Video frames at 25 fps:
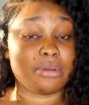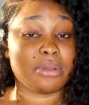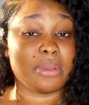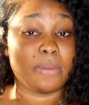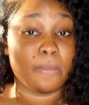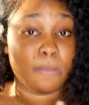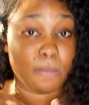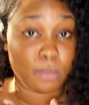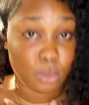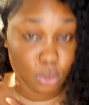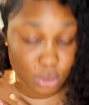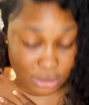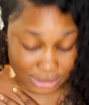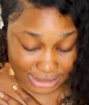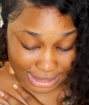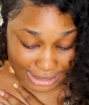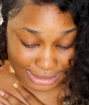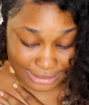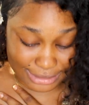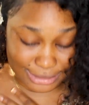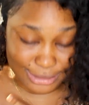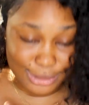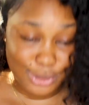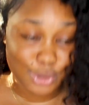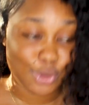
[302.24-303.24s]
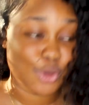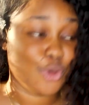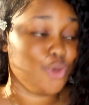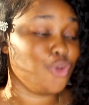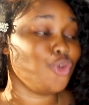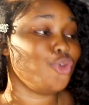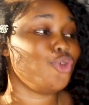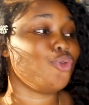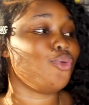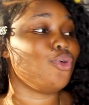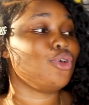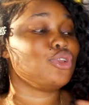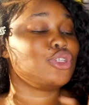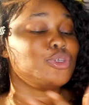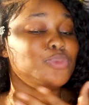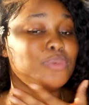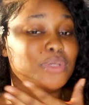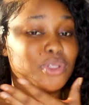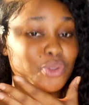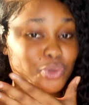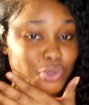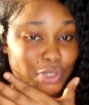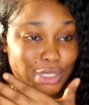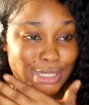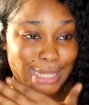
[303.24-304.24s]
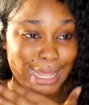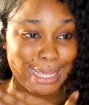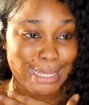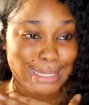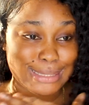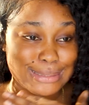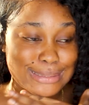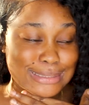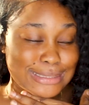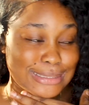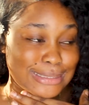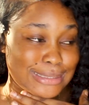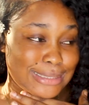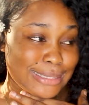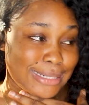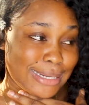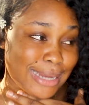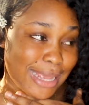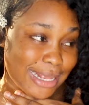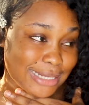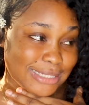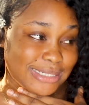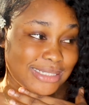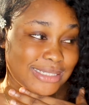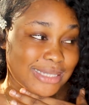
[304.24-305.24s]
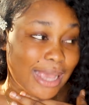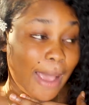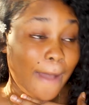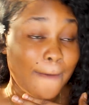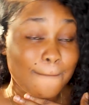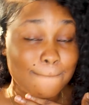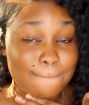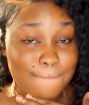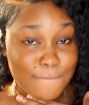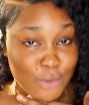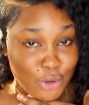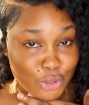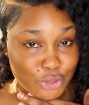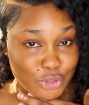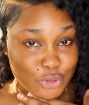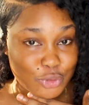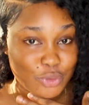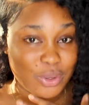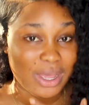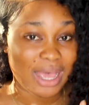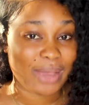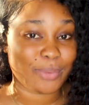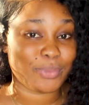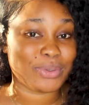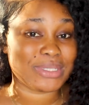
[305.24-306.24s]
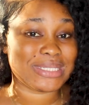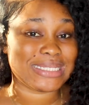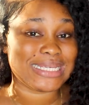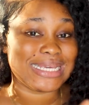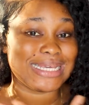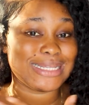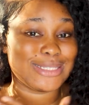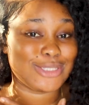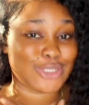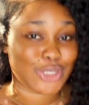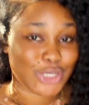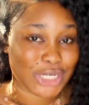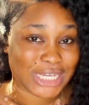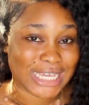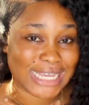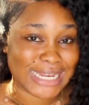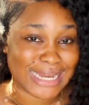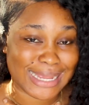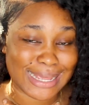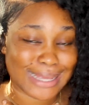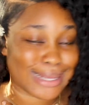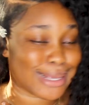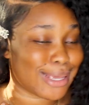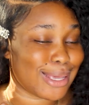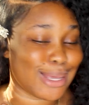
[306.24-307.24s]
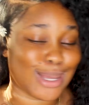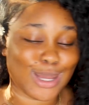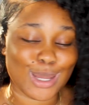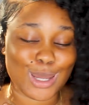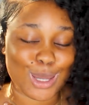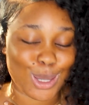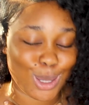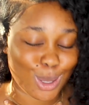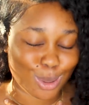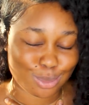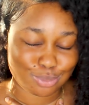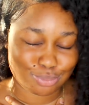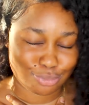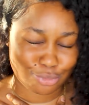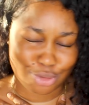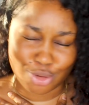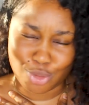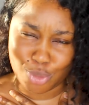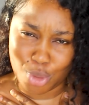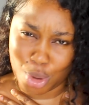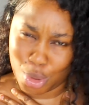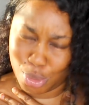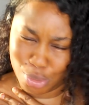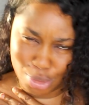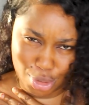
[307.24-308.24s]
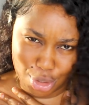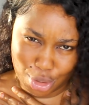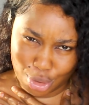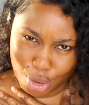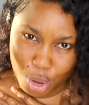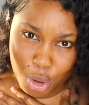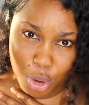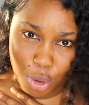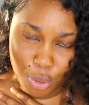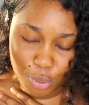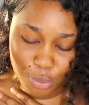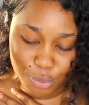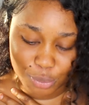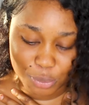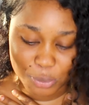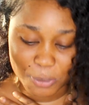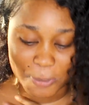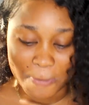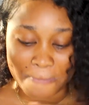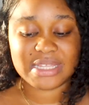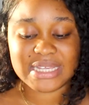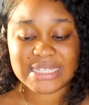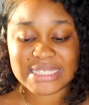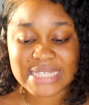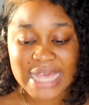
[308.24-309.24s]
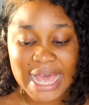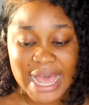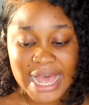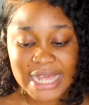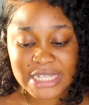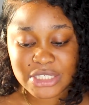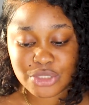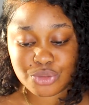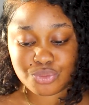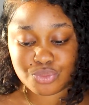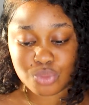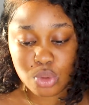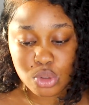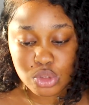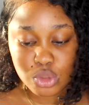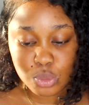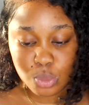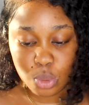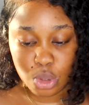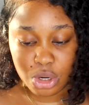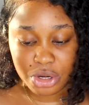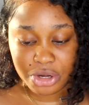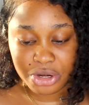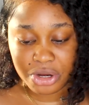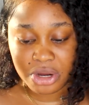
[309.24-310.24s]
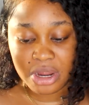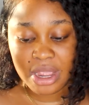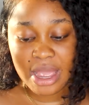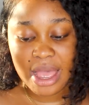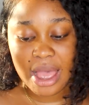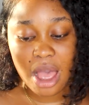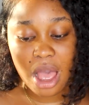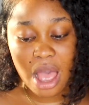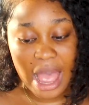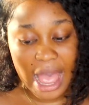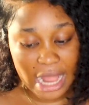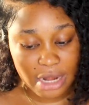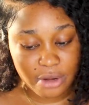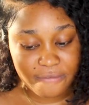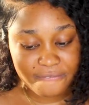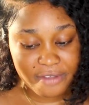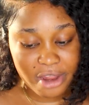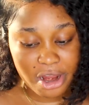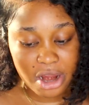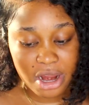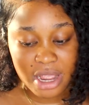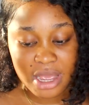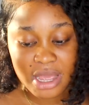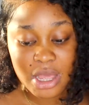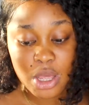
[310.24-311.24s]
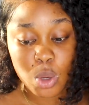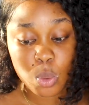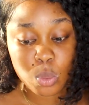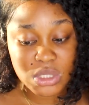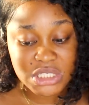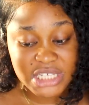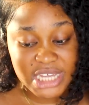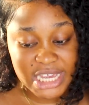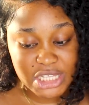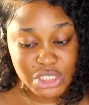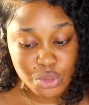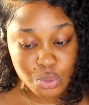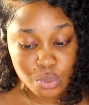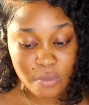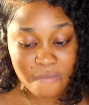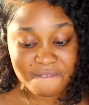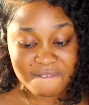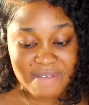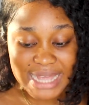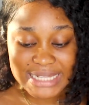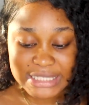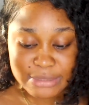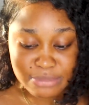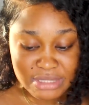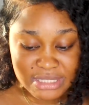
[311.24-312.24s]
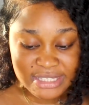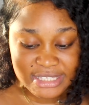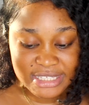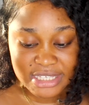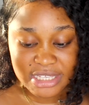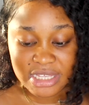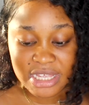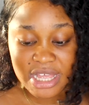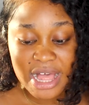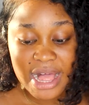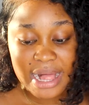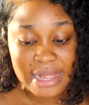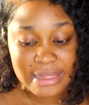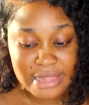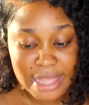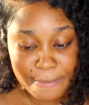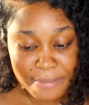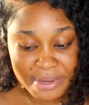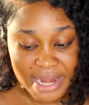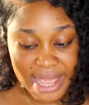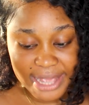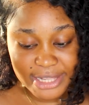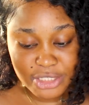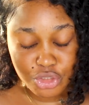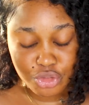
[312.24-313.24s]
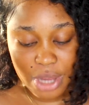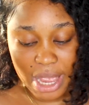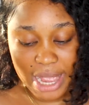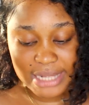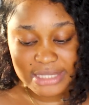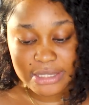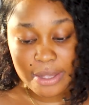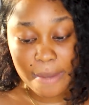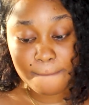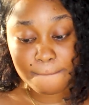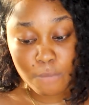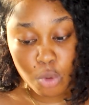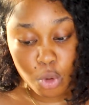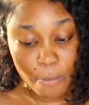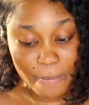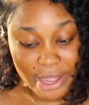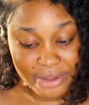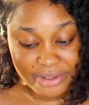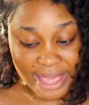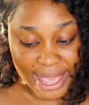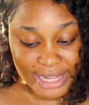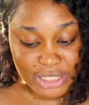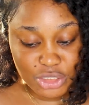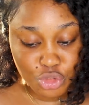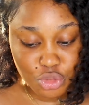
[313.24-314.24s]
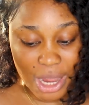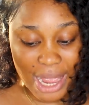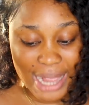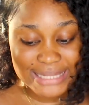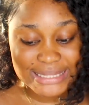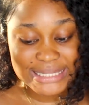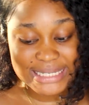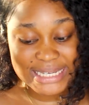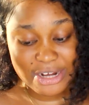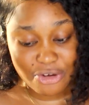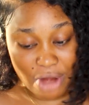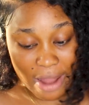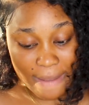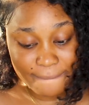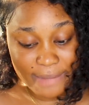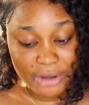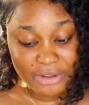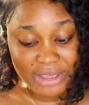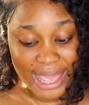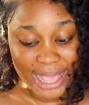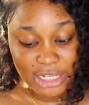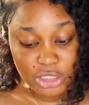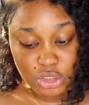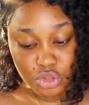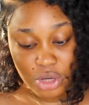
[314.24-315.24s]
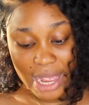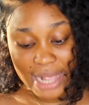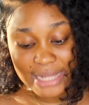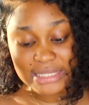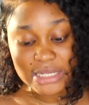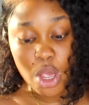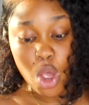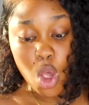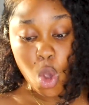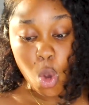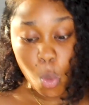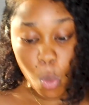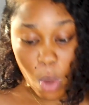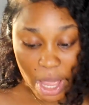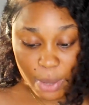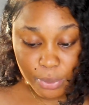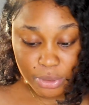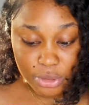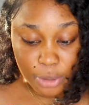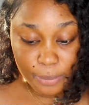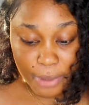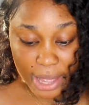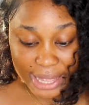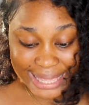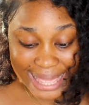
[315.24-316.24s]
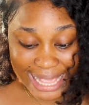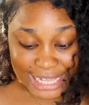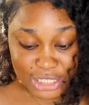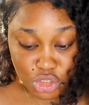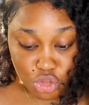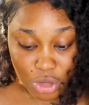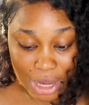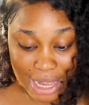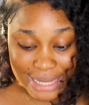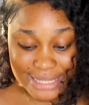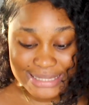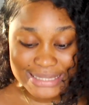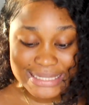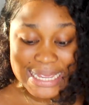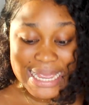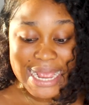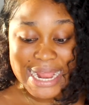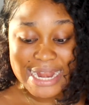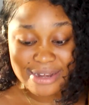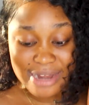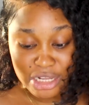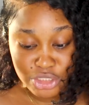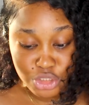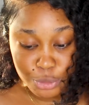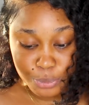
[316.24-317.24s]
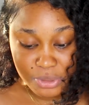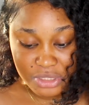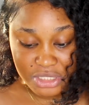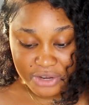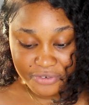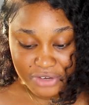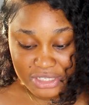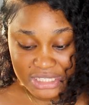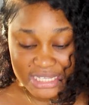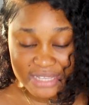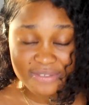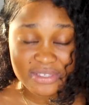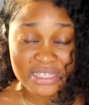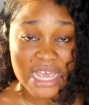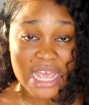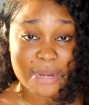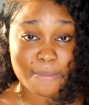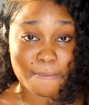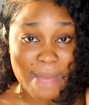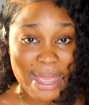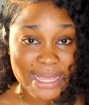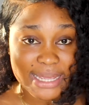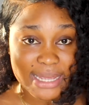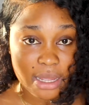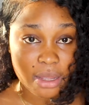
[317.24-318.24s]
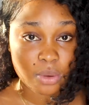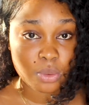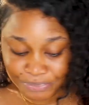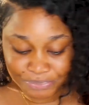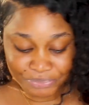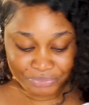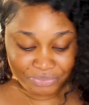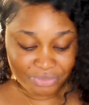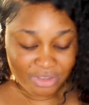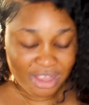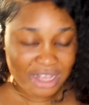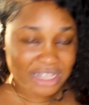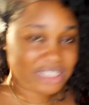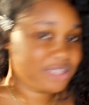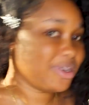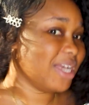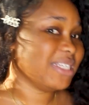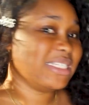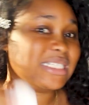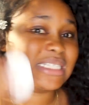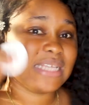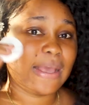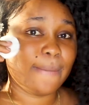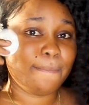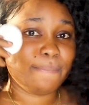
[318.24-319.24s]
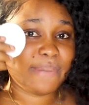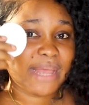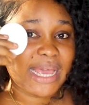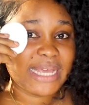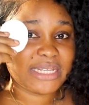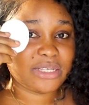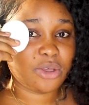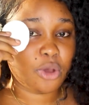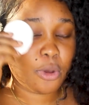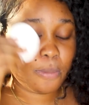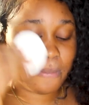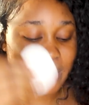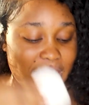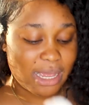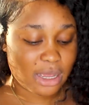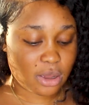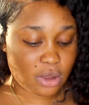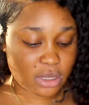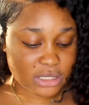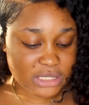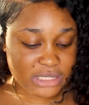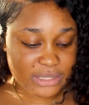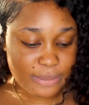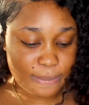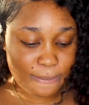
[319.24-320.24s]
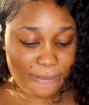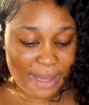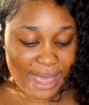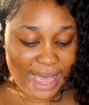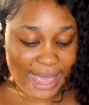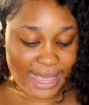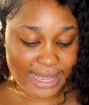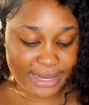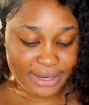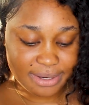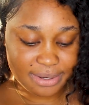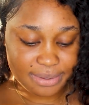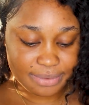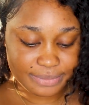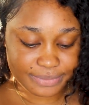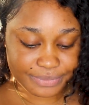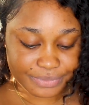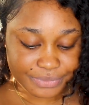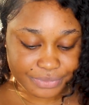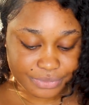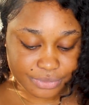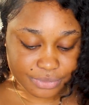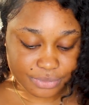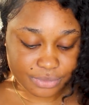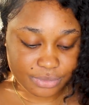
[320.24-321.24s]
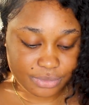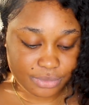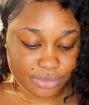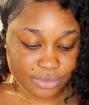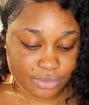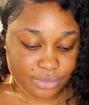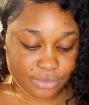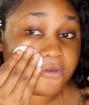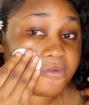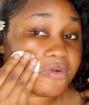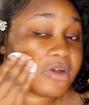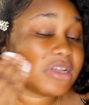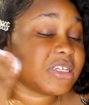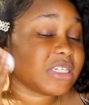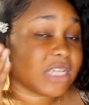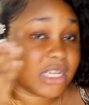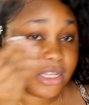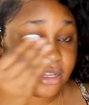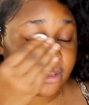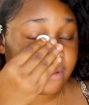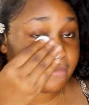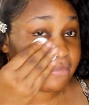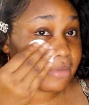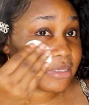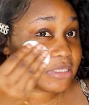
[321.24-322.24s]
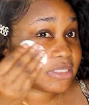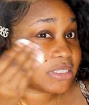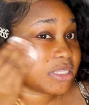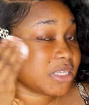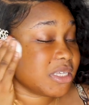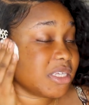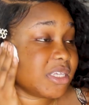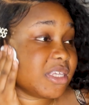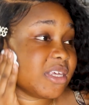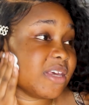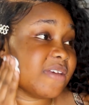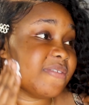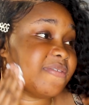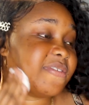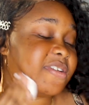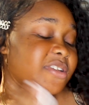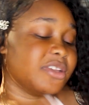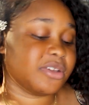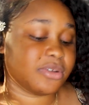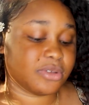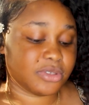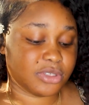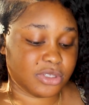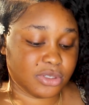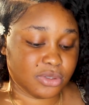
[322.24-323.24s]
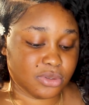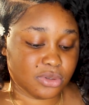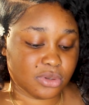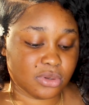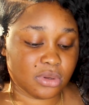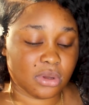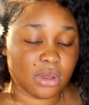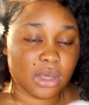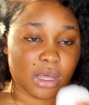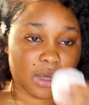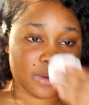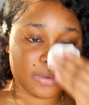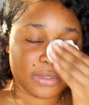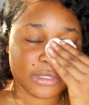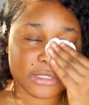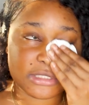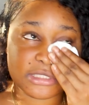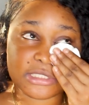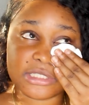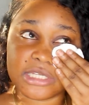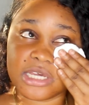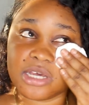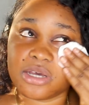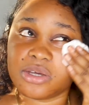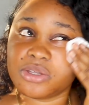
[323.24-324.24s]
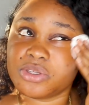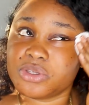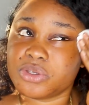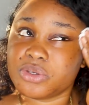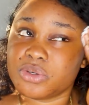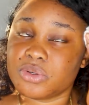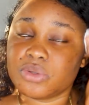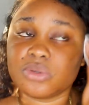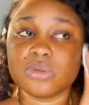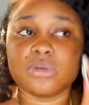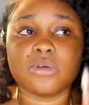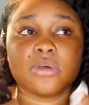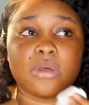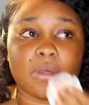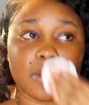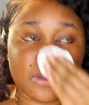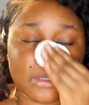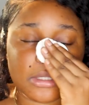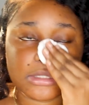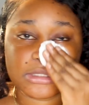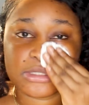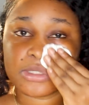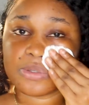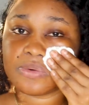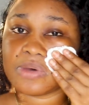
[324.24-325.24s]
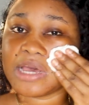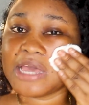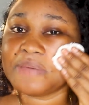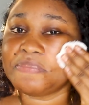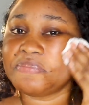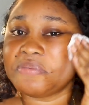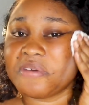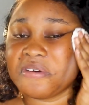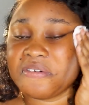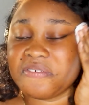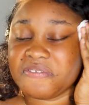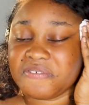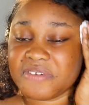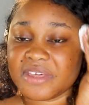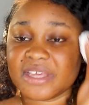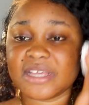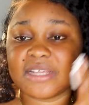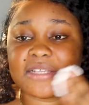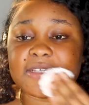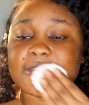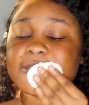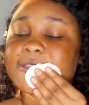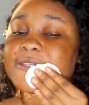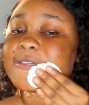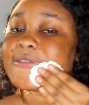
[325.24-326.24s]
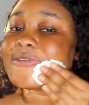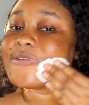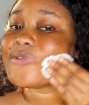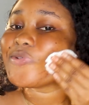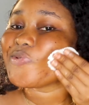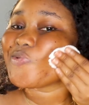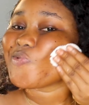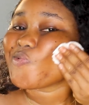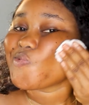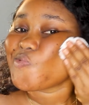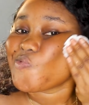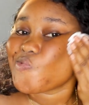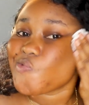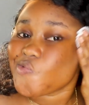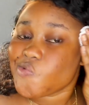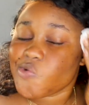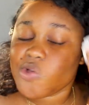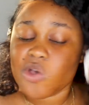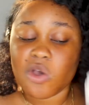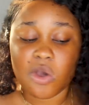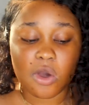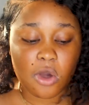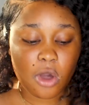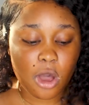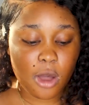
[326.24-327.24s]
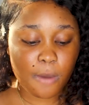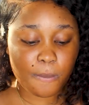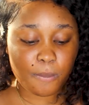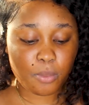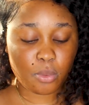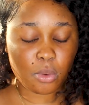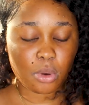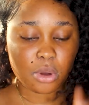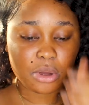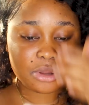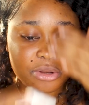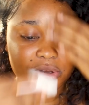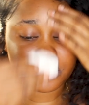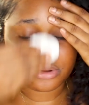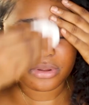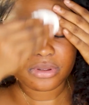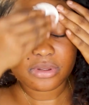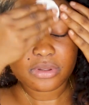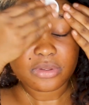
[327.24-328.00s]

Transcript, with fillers: very important. Don't want to be looking like a snatched model with a turkey neck. Huh? Oh no! This has rose water, aloe vera, witch hazel, vitamin C, lemon extract, mulberry extract, cranberry extract, white willow bark extract, natural preservatives, and mica. So I just applied on my cotton pad you watch any of my skincare videos, you know I always tell you to wipe your face upward.